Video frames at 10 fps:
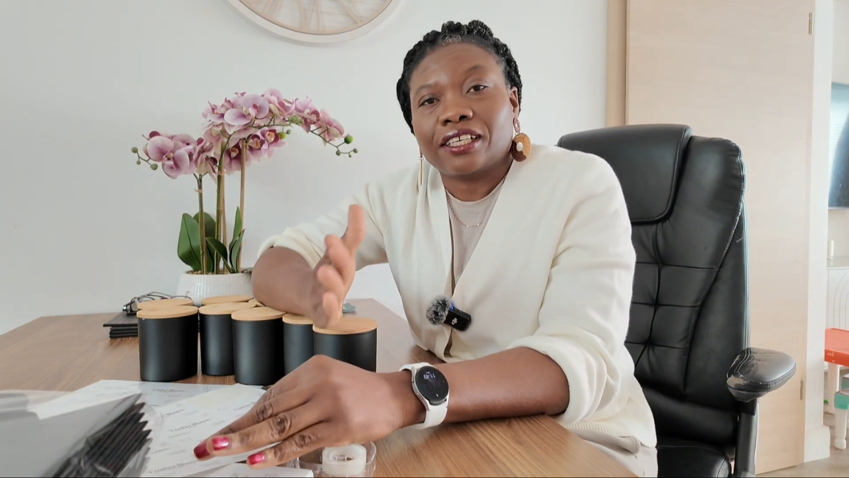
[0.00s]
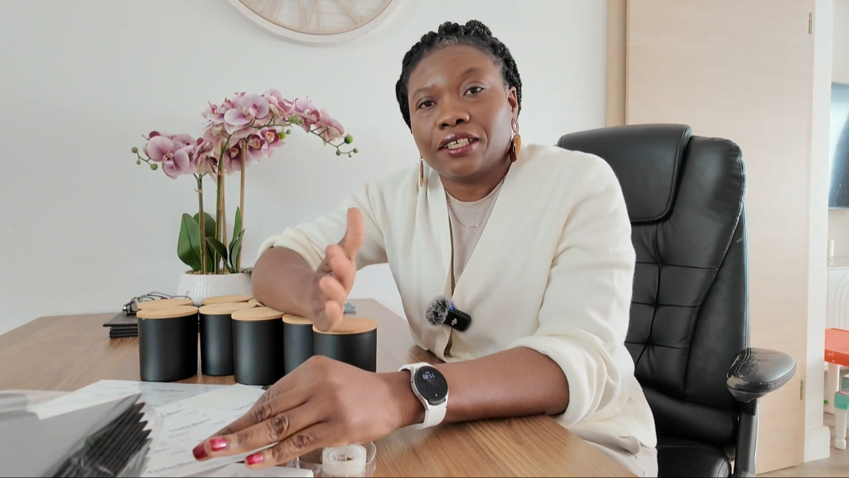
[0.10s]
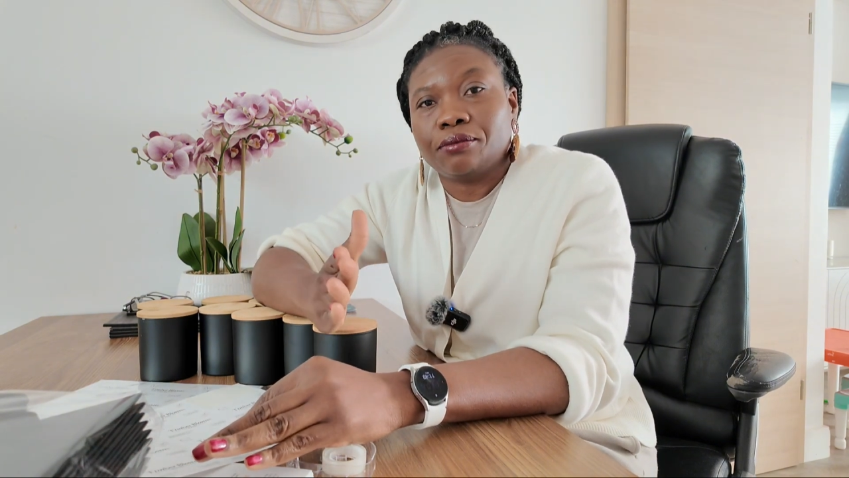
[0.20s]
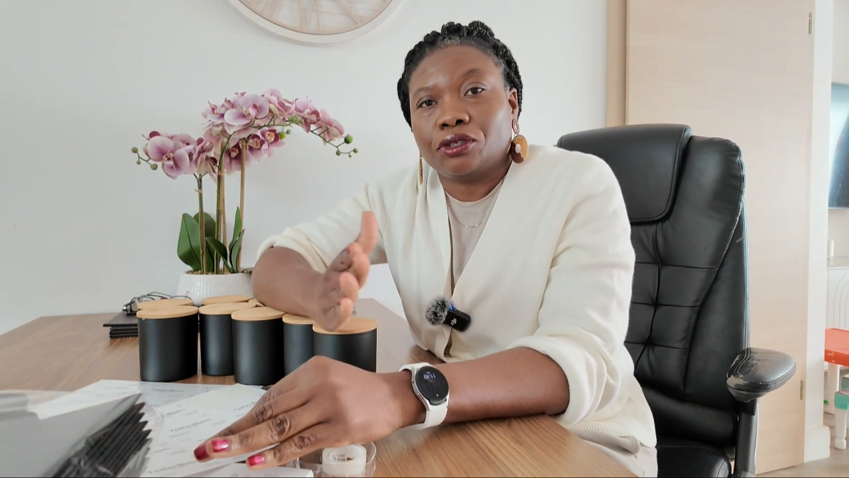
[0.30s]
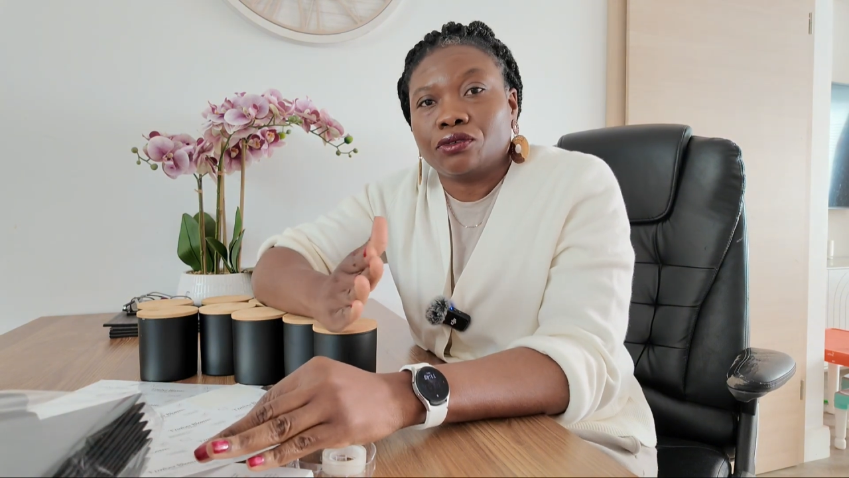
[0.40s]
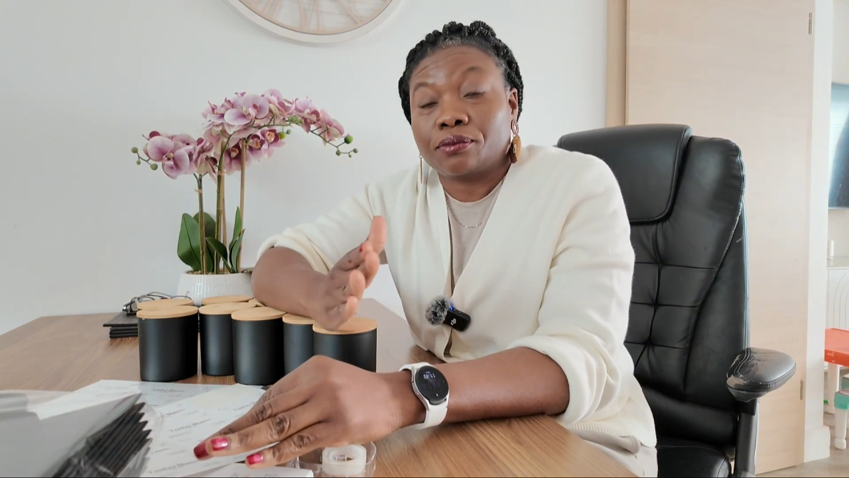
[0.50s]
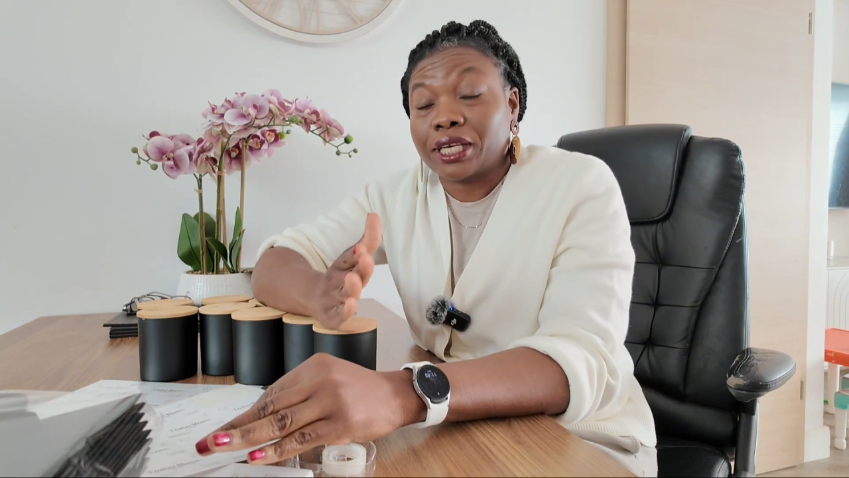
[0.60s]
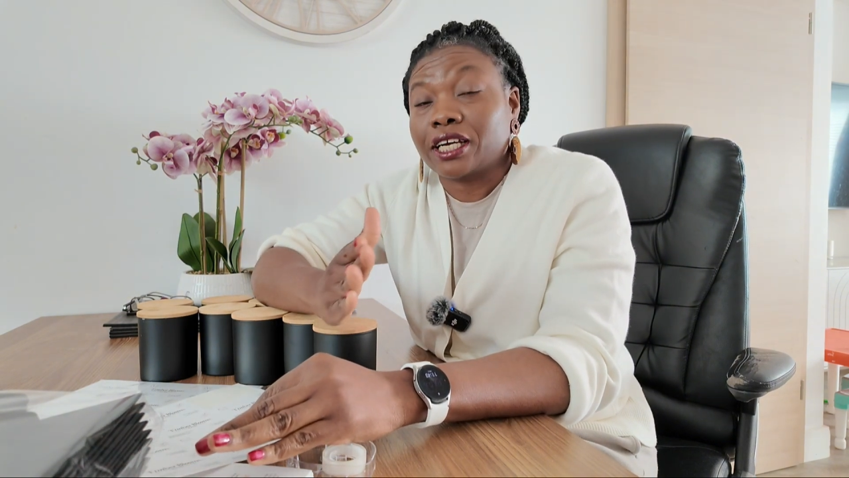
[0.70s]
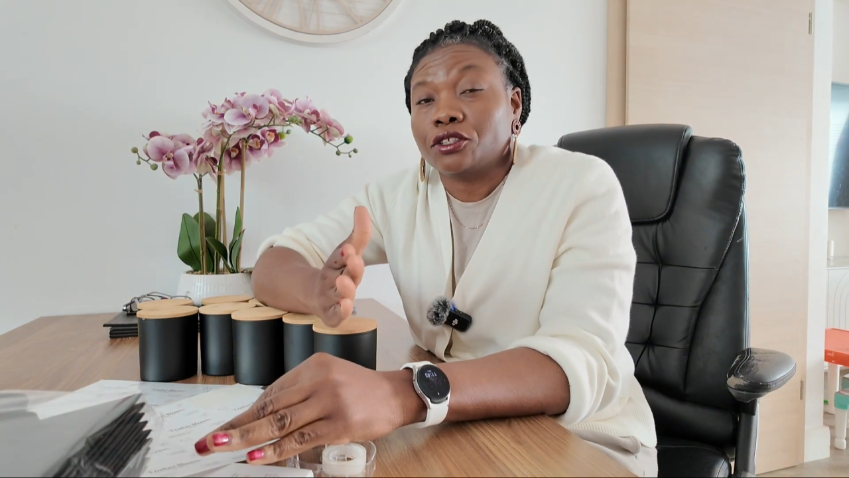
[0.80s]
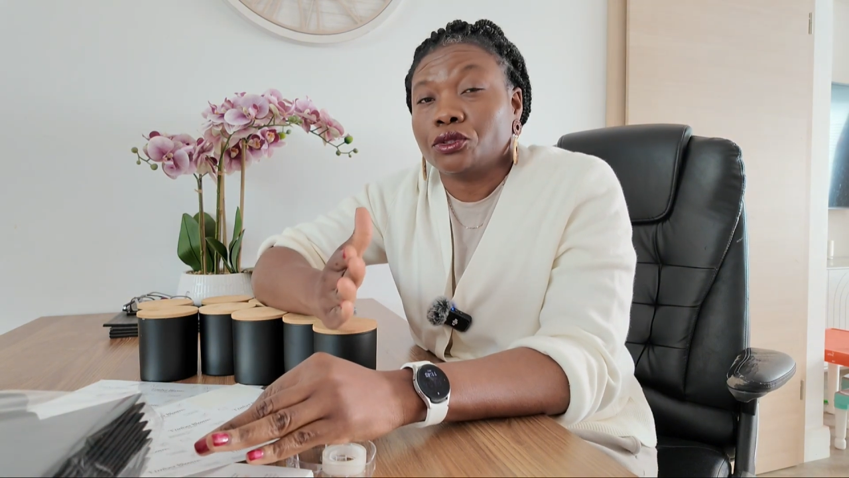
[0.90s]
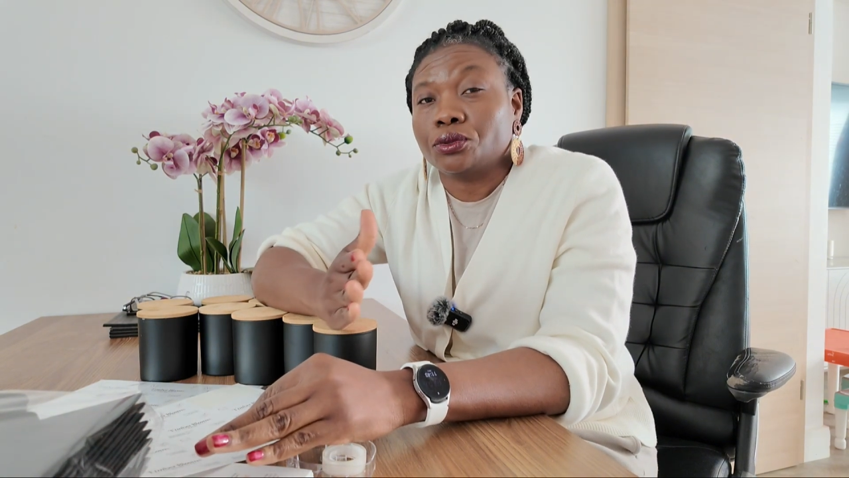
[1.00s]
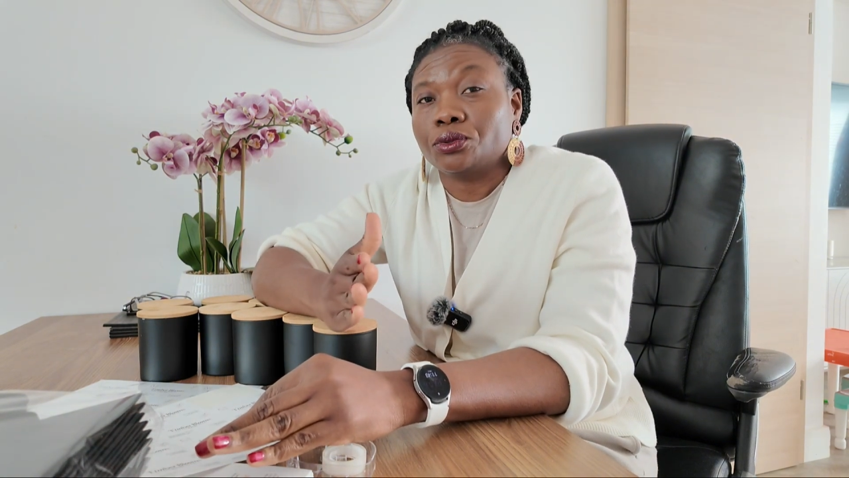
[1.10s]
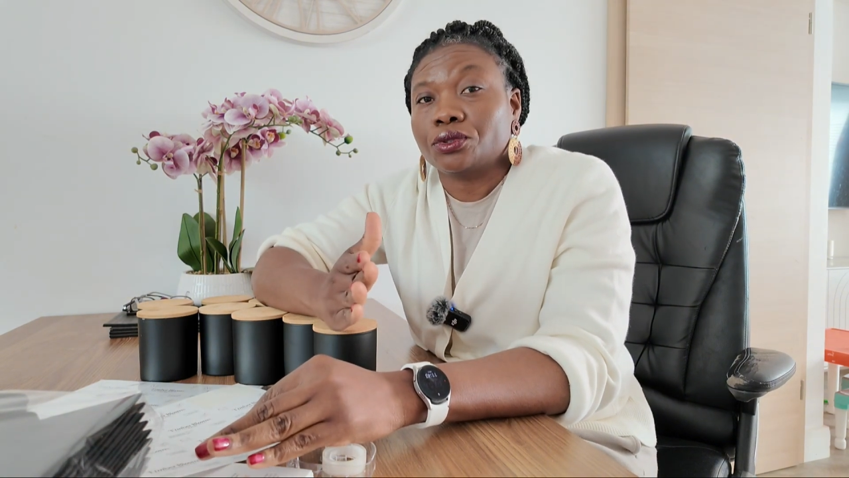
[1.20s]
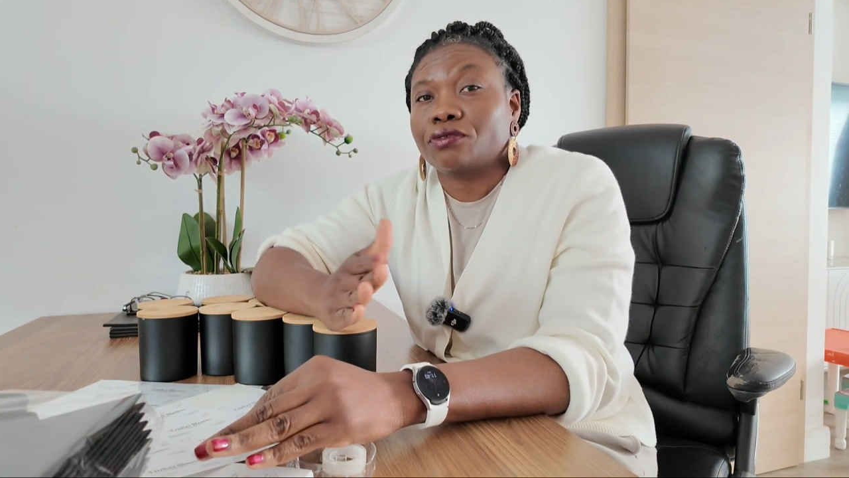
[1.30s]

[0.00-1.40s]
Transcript: label for my candles,